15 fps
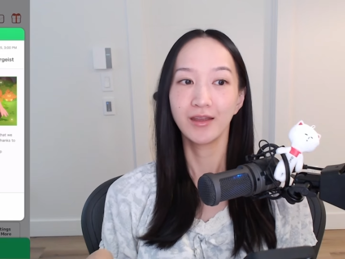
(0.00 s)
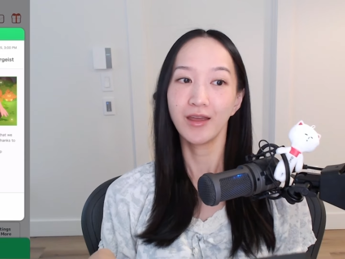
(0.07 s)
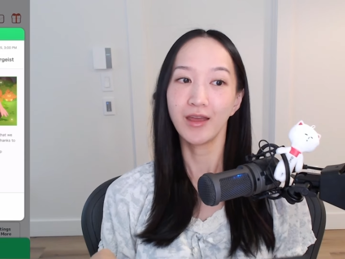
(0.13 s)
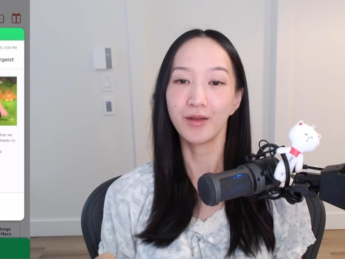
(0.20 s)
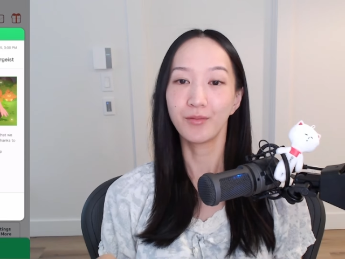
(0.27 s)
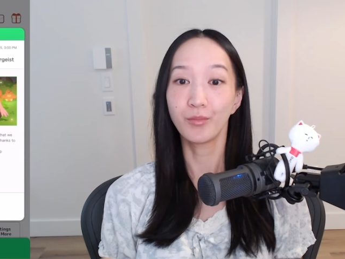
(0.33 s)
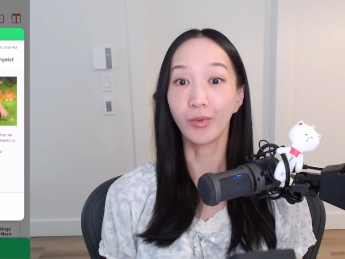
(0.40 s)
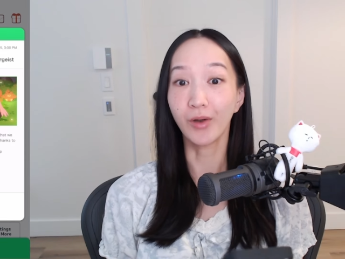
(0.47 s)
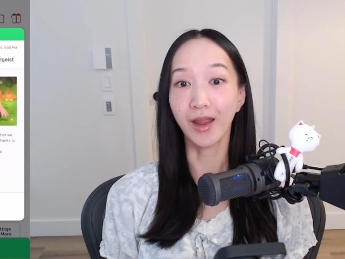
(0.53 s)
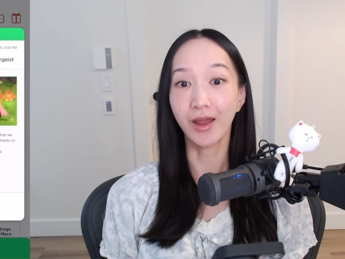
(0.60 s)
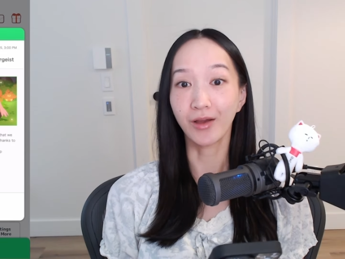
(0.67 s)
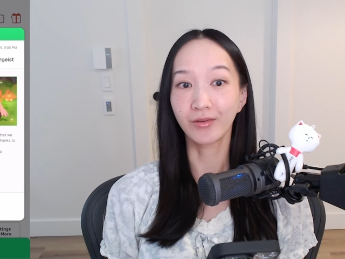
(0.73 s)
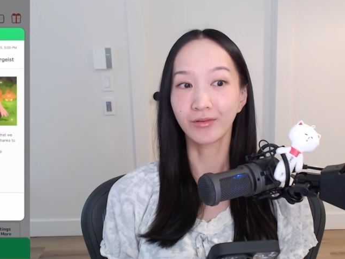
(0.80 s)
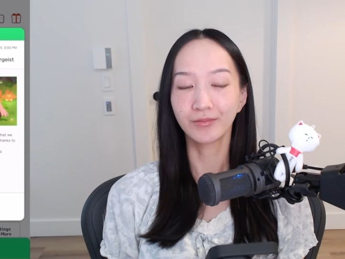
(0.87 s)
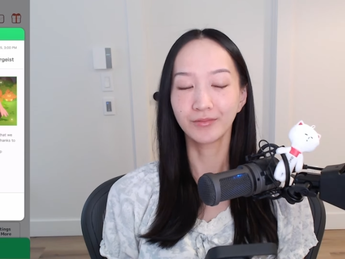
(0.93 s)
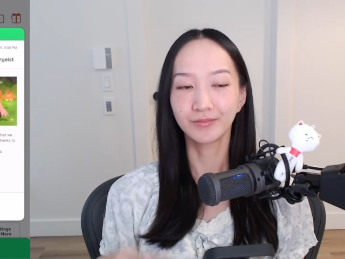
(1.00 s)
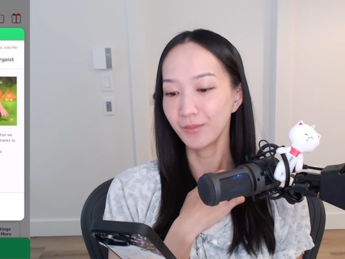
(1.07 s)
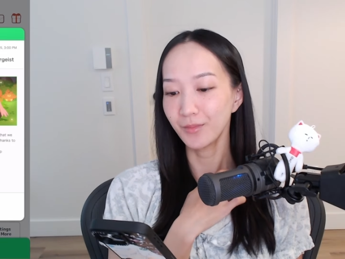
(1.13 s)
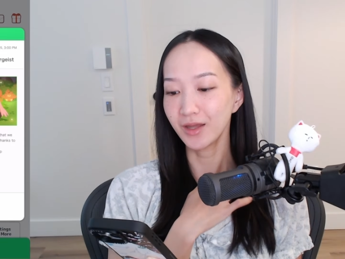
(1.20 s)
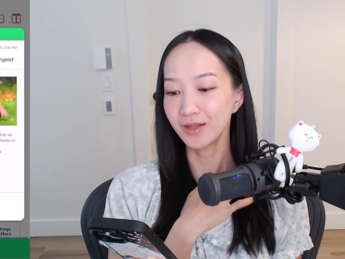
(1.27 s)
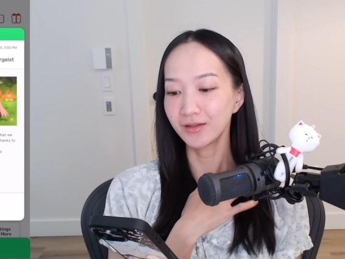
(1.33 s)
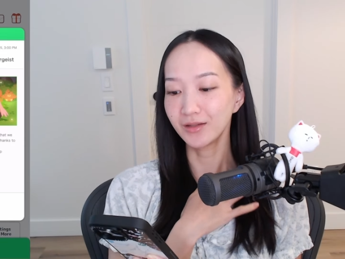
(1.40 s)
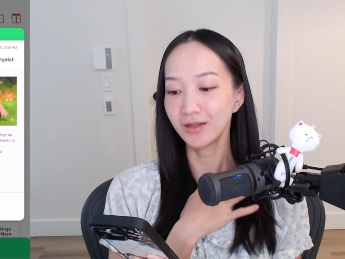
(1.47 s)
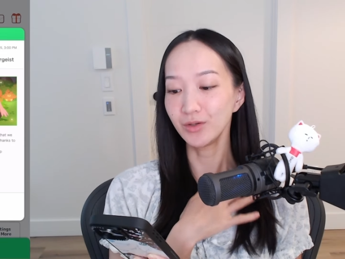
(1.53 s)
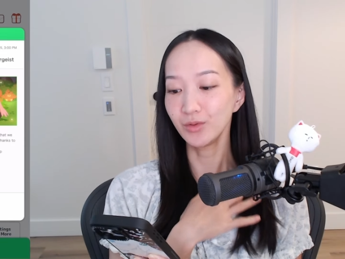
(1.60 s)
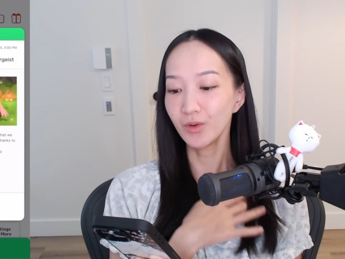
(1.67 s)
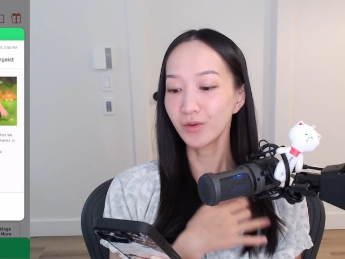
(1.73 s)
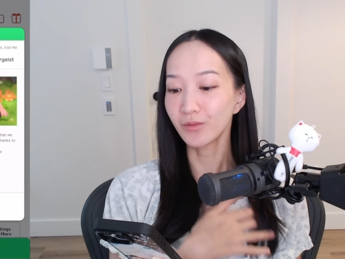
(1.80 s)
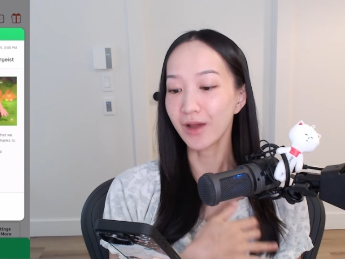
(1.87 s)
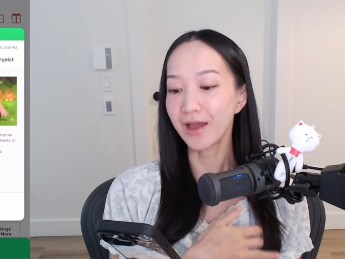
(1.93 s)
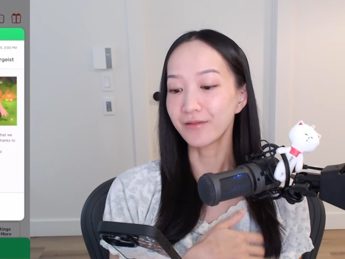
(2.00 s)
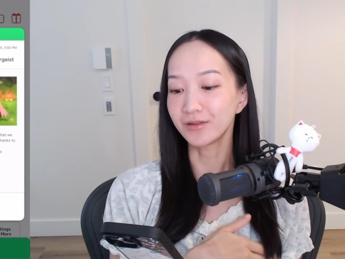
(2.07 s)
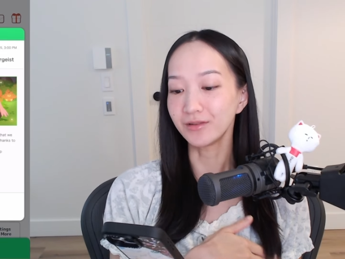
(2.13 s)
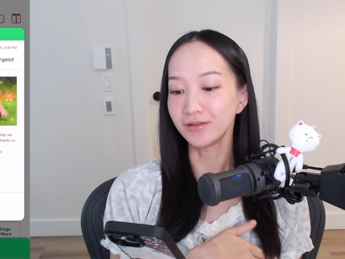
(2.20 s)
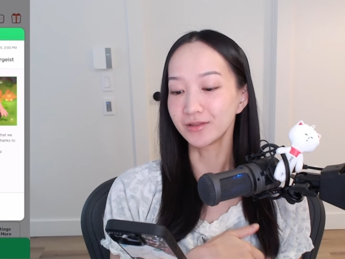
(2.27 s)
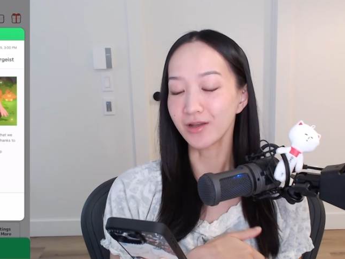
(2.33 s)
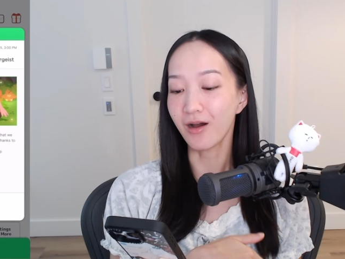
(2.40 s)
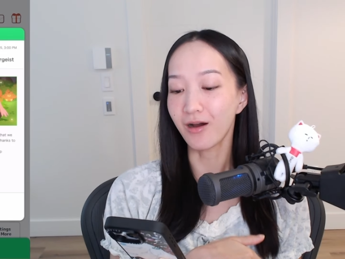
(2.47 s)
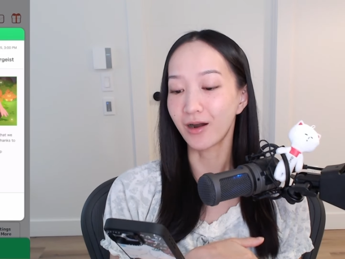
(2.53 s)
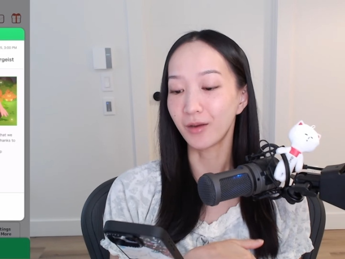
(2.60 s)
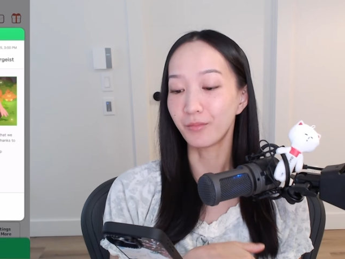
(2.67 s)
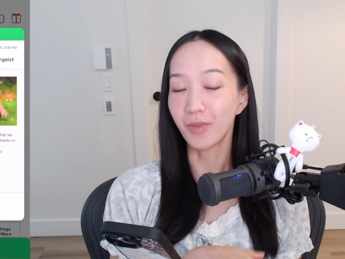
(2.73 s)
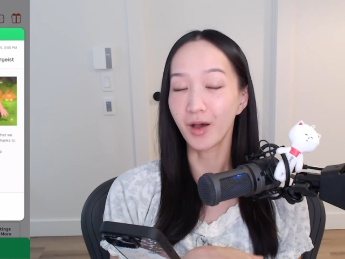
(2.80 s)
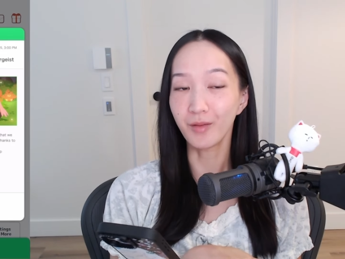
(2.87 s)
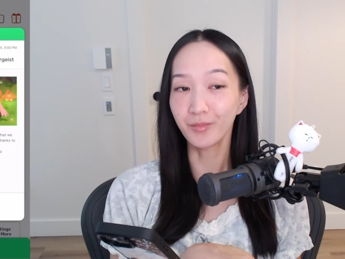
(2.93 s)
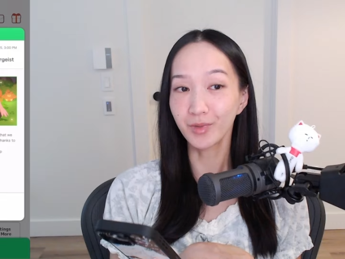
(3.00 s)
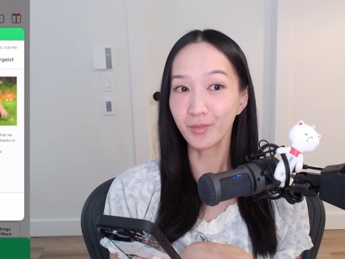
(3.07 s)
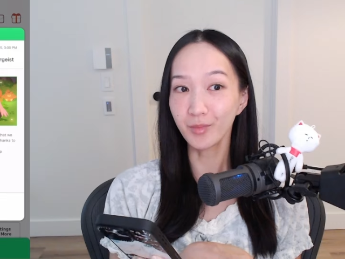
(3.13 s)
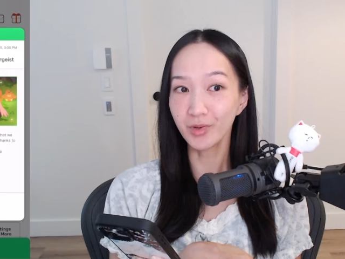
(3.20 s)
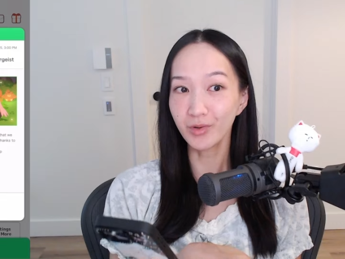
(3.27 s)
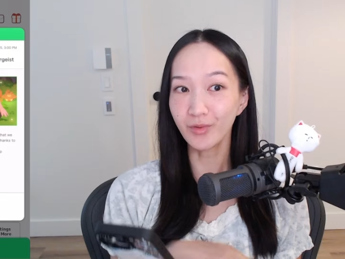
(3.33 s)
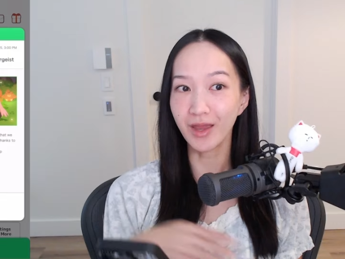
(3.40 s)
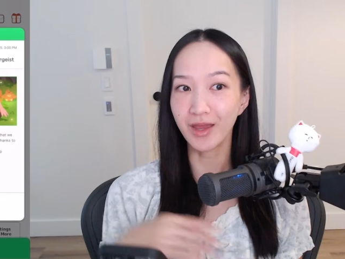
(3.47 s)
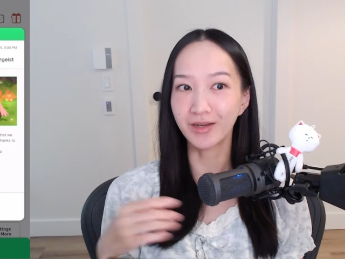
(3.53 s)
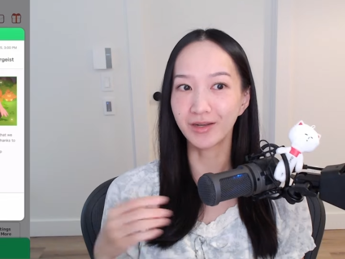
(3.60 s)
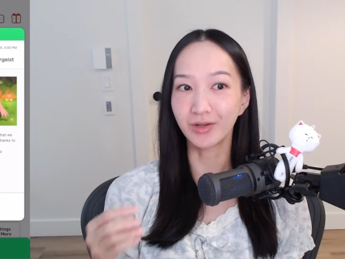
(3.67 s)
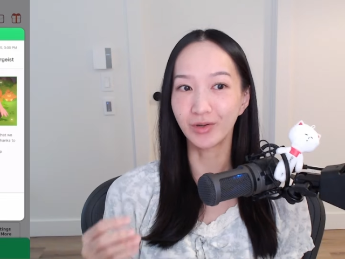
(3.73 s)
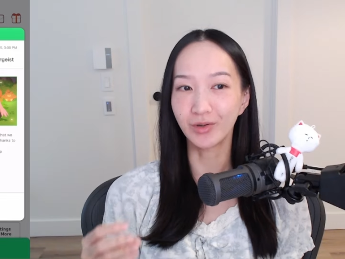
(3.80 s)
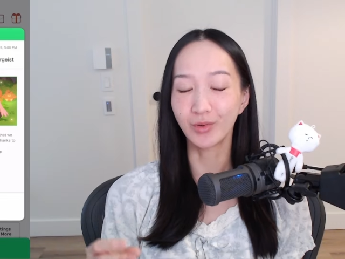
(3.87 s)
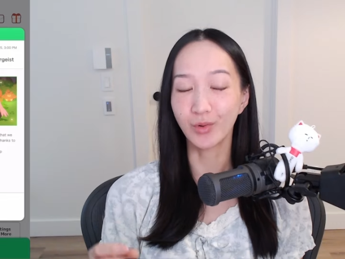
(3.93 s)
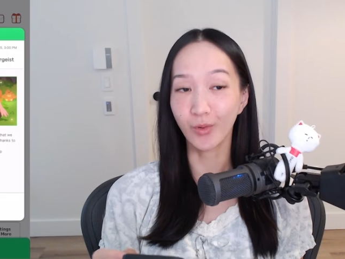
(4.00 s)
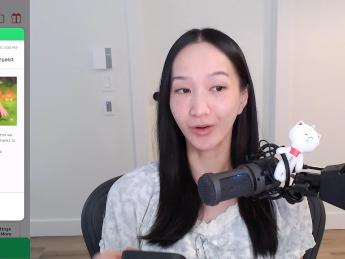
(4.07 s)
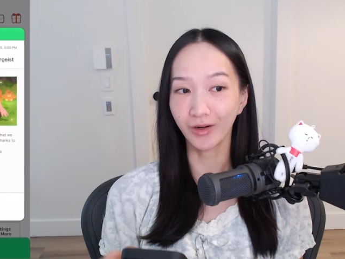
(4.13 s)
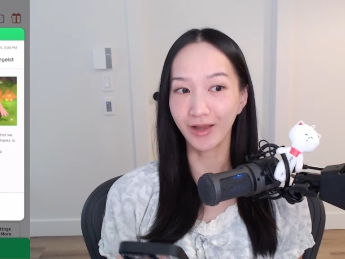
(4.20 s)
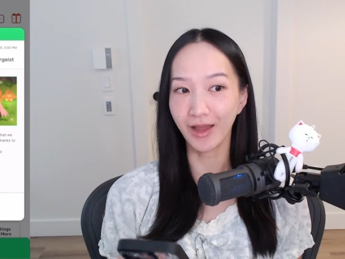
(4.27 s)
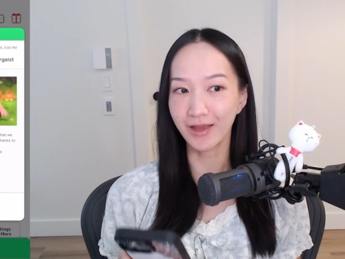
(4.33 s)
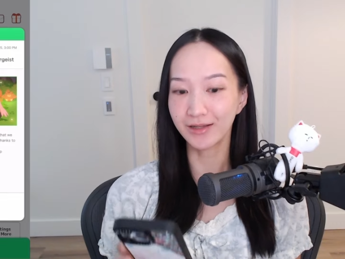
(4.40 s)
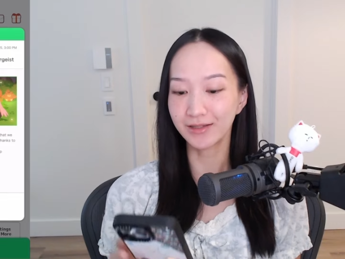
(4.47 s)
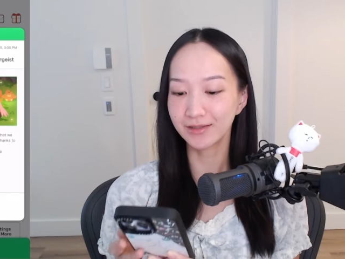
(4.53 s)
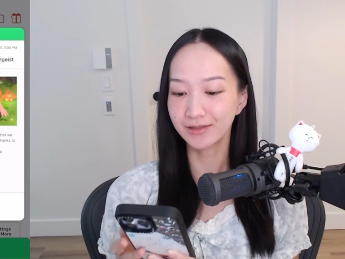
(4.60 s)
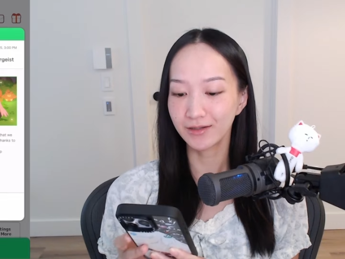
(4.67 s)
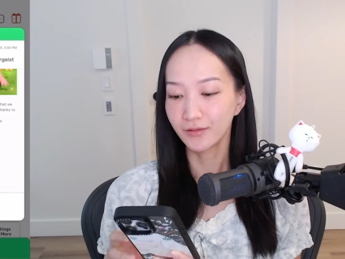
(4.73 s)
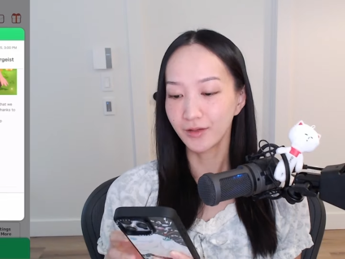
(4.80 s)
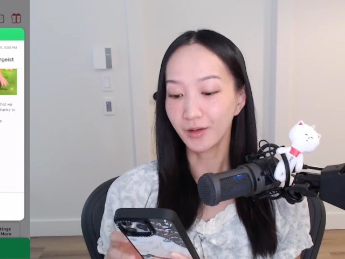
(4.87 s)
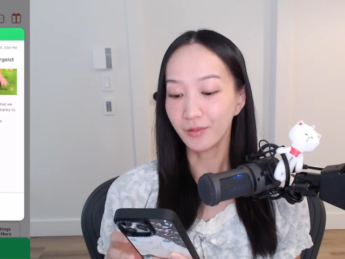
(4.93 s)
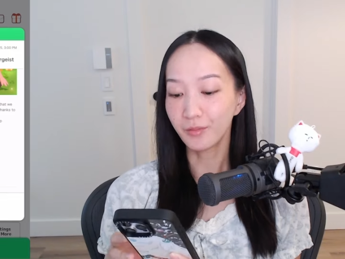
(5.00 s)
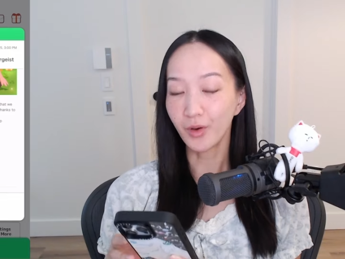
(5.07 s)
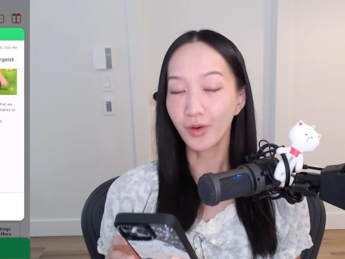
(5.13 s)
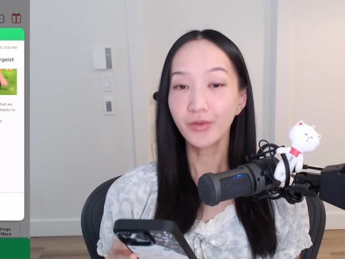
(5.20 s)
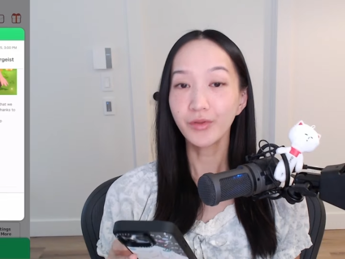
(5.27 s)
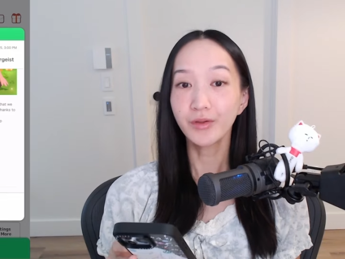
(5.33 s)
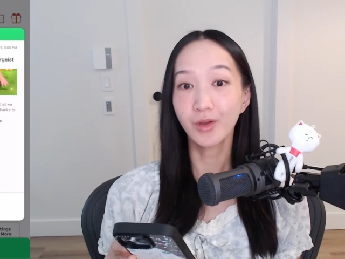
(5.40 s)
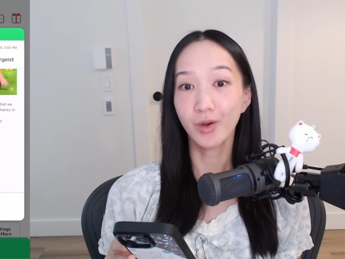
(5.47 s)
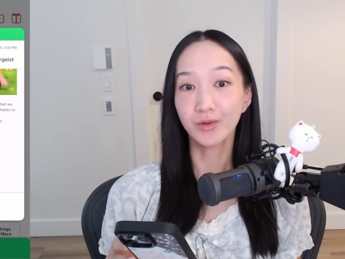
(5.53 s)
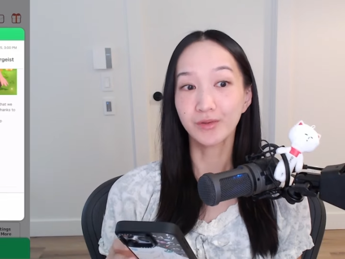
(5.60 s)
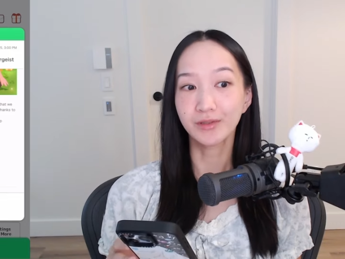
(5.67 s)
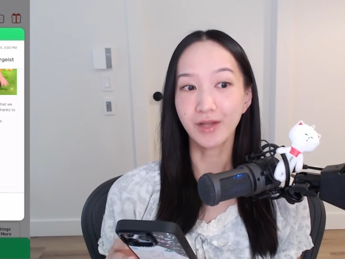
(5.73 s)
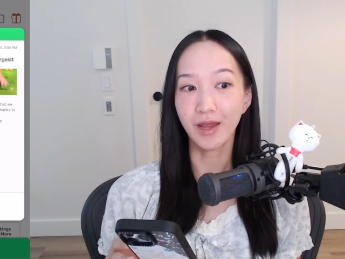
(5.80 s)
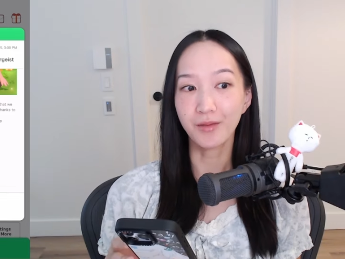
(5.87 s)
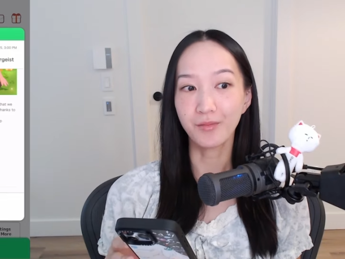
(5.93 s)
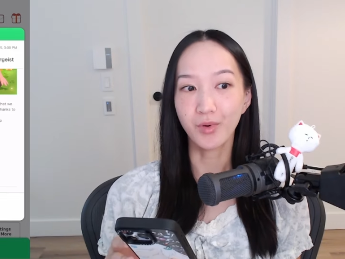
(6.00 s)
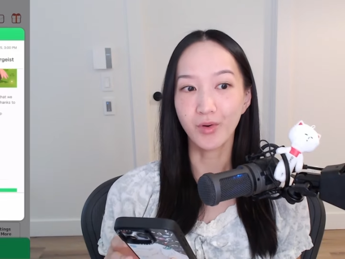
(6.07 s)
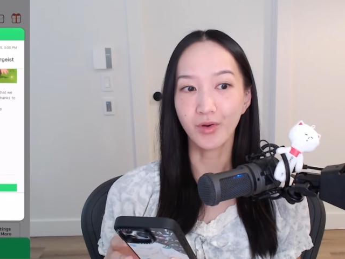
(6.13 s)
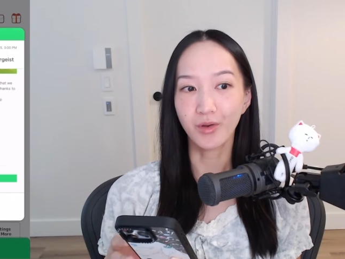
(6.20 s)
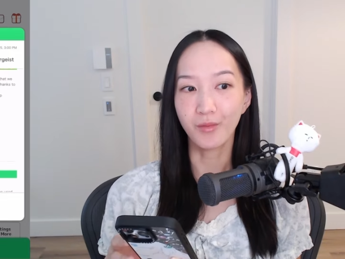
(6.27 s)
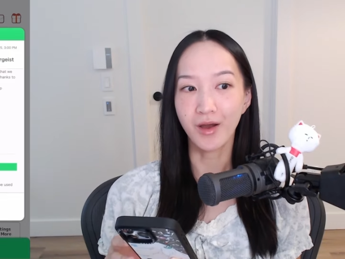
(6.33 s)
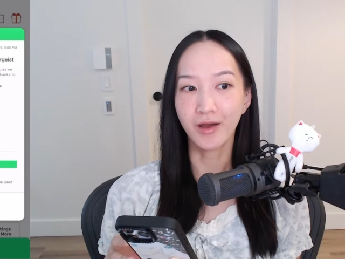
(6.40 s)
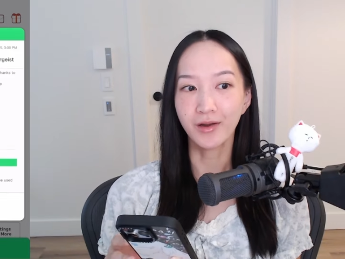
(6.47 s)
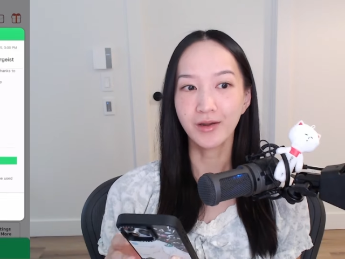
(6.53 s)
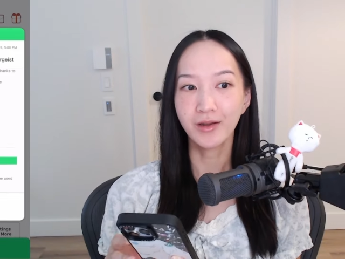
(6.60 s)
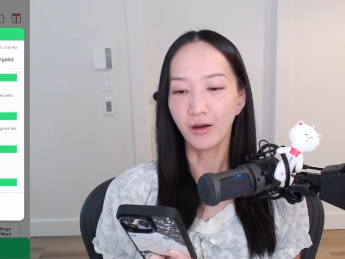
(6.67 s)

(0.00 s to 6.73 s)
and brown. But the new arrivals are Pumpkaboo and Gourgeist. They're both ghost type Pokemon.